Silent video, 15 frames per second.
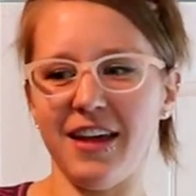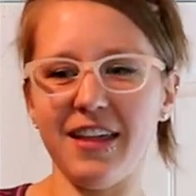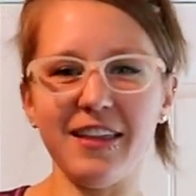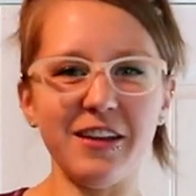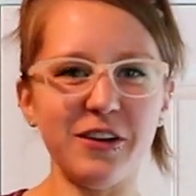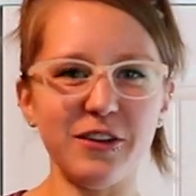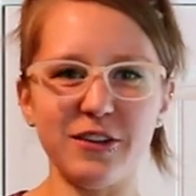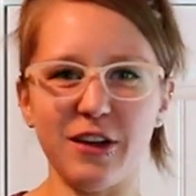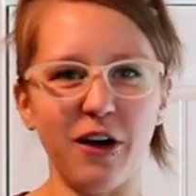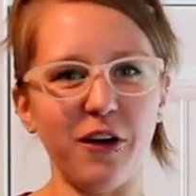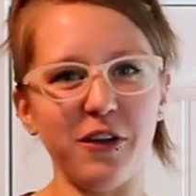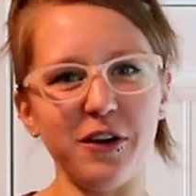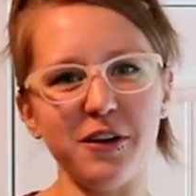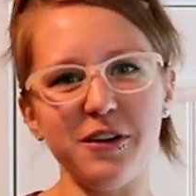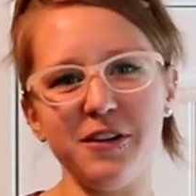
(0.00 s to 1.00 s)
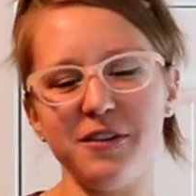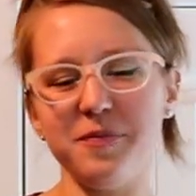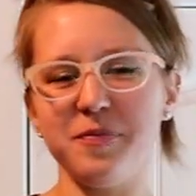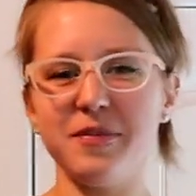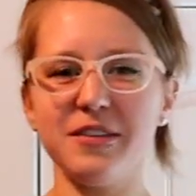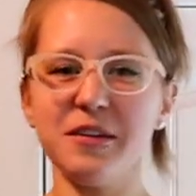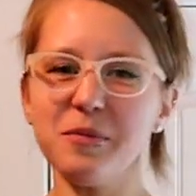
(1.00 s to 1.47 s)
a little taller
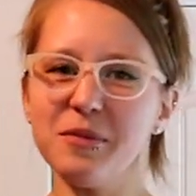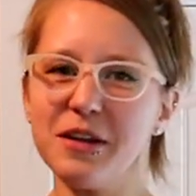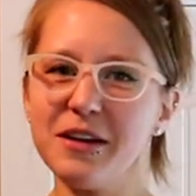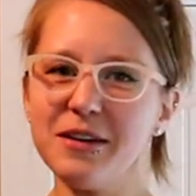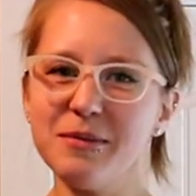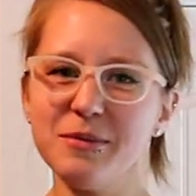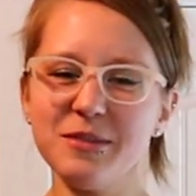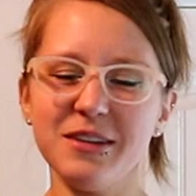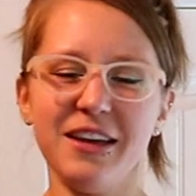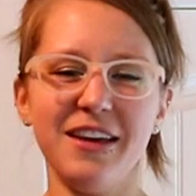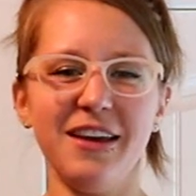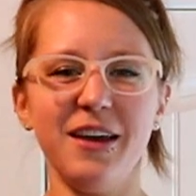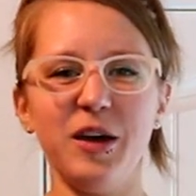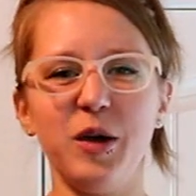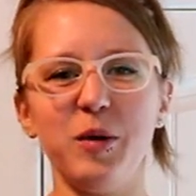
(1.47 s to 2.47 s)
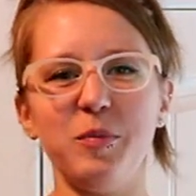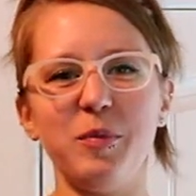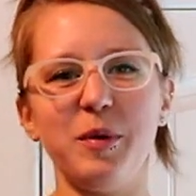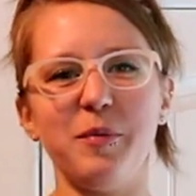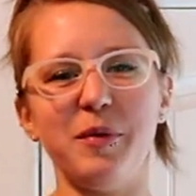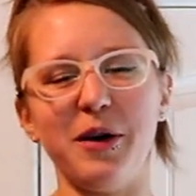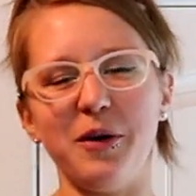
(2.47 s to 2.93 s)
sometimes,
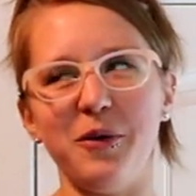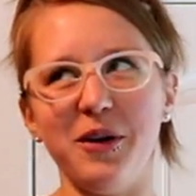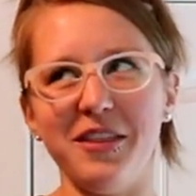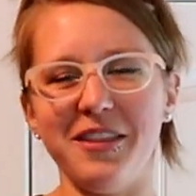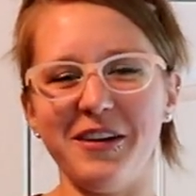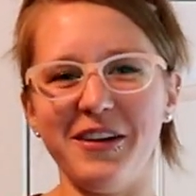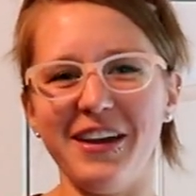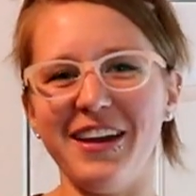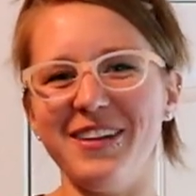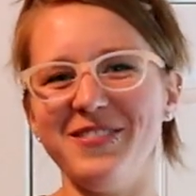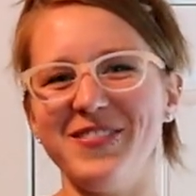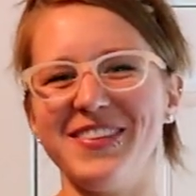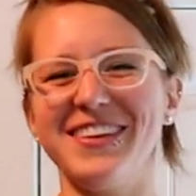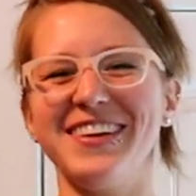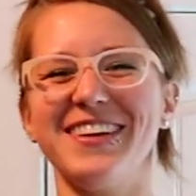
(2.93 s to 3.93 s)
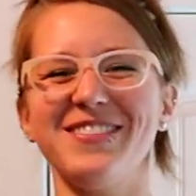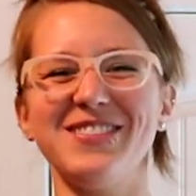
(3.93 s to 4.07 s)
but I'm not quite there yet.